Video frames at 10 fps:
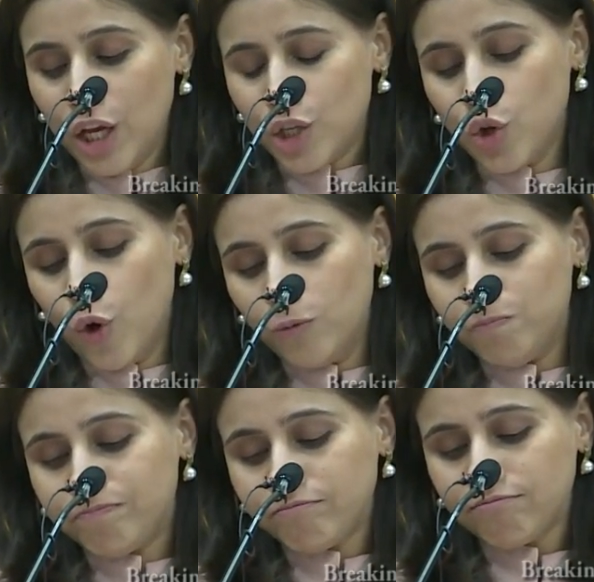So
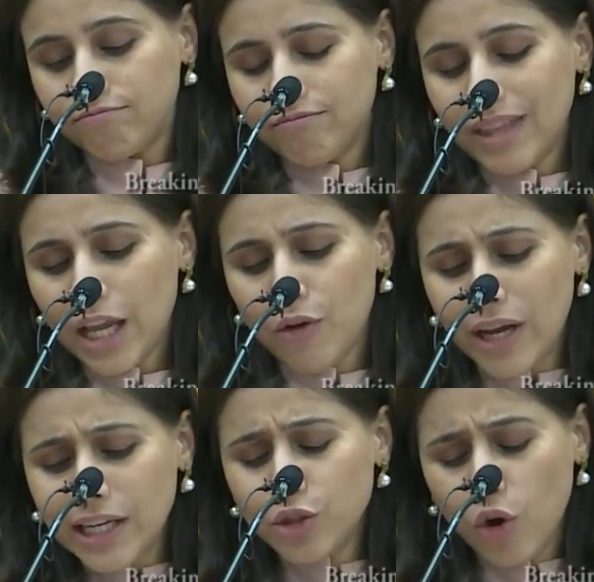
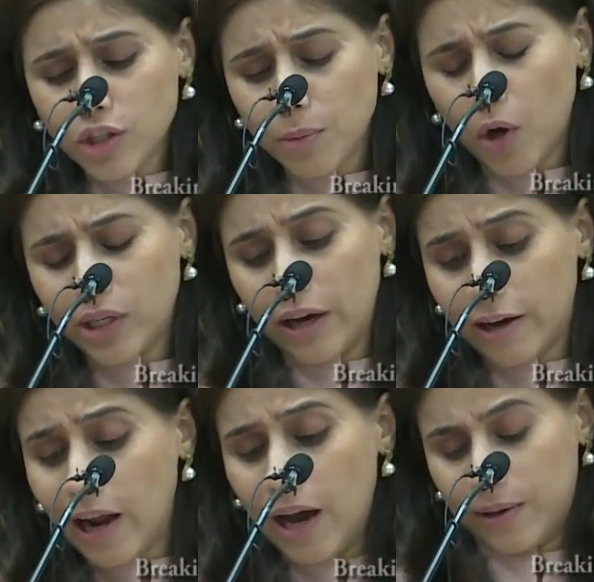when he talks about
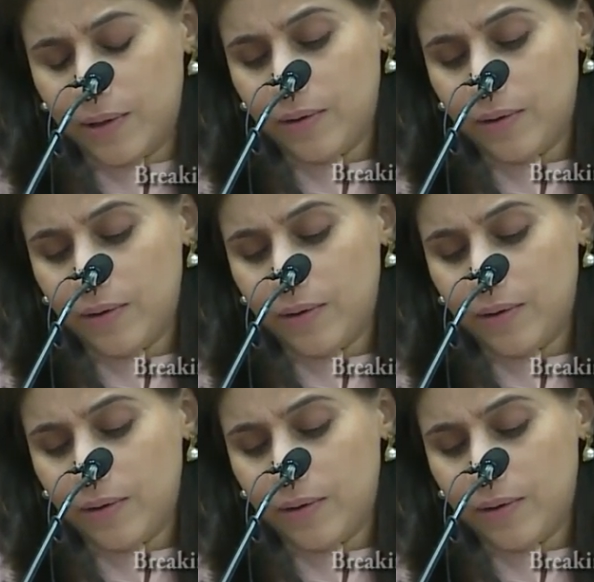akhlaq,